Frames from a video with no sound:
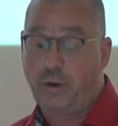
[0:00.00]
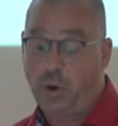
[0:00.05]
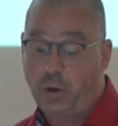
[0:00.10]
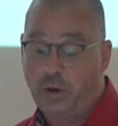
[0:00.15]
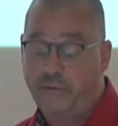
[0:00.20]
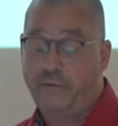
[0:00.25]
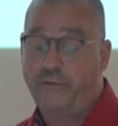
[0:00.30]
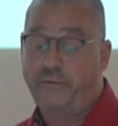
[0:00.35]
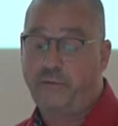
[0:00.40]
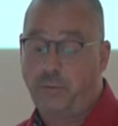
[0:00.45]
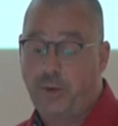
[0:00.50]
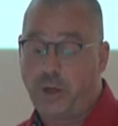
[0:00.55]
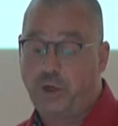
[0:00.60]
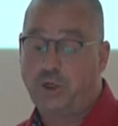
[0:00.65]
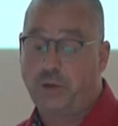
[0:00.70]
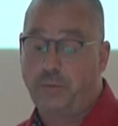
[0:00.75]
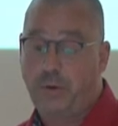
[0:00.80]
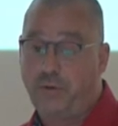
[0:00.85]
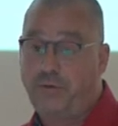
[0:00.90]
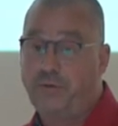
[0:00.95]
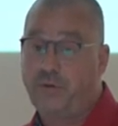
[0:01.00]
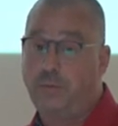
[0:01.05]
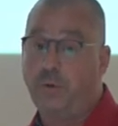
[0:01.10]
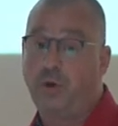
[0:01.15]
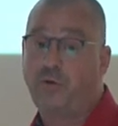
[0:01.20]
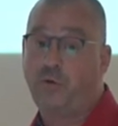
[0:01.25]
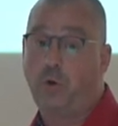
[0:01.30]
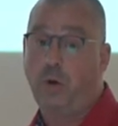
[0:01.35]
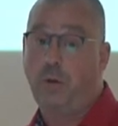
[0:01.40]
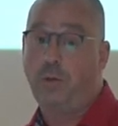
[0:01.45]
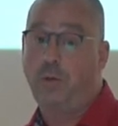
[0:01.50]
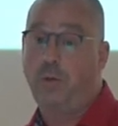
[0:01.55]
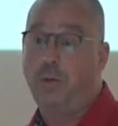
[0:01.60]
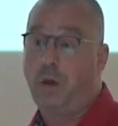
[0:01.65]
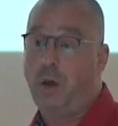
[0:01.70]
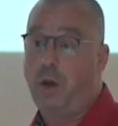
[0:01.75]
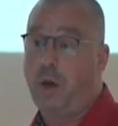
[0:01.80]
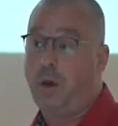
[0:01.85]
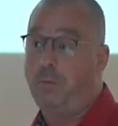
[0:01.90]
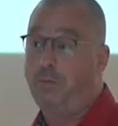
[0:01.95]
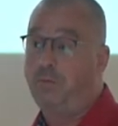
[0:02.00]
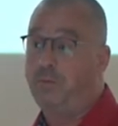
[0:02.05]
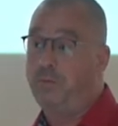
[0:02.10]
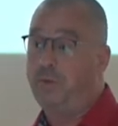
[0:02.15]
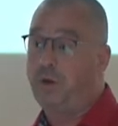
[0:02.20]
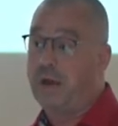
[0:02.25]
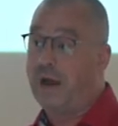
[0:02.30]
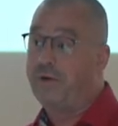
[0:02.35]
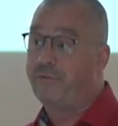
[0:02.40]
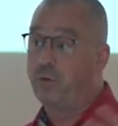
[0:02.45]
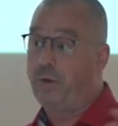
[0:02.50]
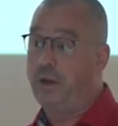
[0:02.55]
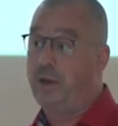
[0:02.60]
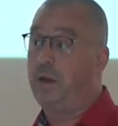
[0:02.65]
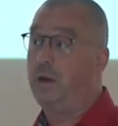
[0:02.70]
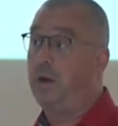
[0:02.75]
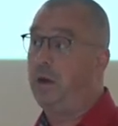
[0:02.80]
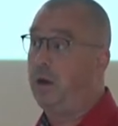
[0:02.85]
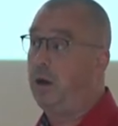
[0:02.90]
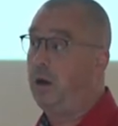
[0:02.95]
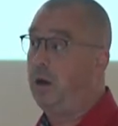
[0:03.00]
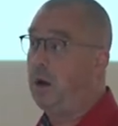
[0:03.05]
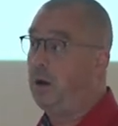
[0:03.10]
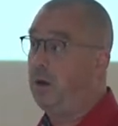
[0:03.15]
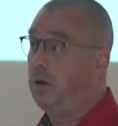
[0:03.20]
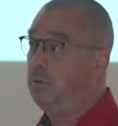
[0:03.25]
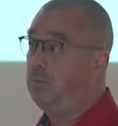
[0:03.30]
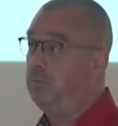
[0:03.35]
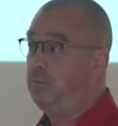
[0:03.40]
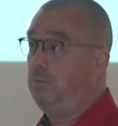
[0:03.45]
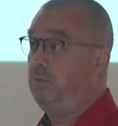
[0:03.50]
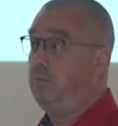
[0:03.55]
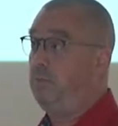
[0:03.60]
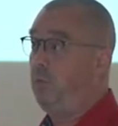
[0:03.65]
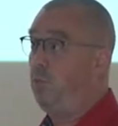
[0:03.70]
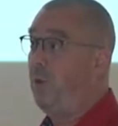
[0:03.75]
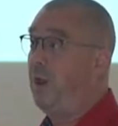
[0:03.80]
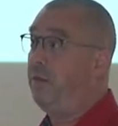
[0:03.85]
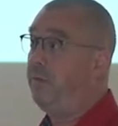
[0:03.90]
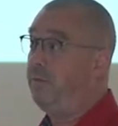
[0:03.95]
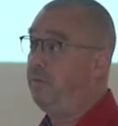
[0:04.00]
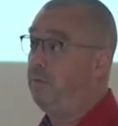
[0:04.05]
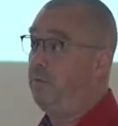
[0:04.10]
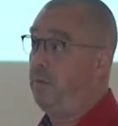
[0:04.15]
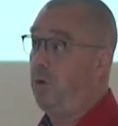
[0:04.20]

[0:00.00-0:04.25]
a lot of information about Schematron, covering, well,